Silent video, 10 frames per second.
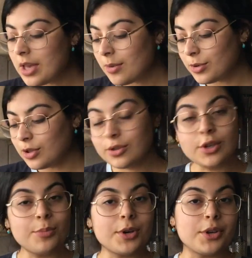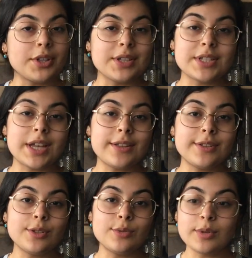but top it on a salad
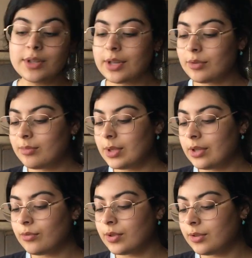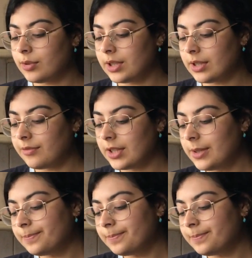as well. That would be really, really lovely.